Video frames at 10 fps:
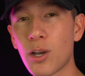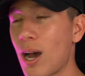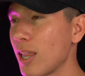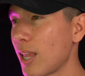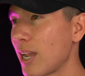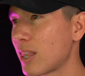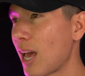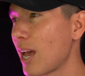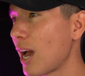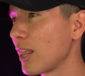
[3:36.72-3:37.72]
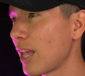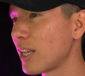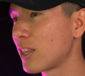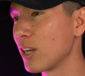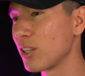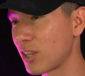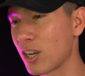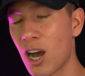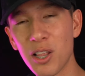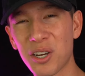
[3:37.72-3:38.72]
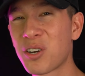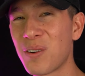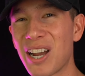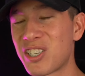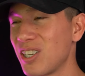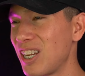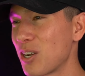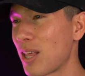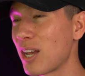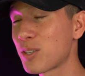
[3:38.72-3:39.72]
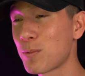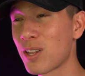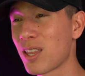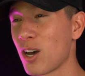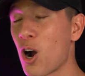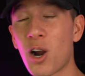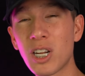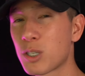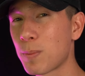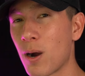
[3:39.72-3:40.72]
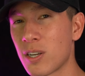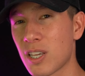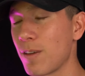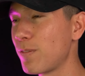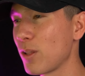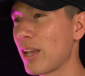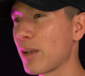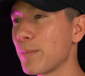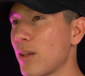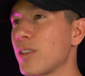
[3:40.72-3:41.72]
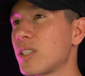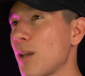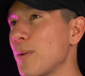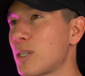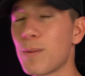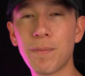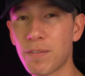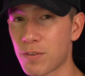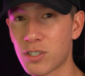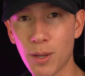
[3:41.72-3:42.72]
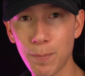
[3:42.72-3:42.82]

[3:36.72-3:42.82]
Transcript: I like that. I like the color correction here. That's one of the hardest parts I felt like about this image, maybe for some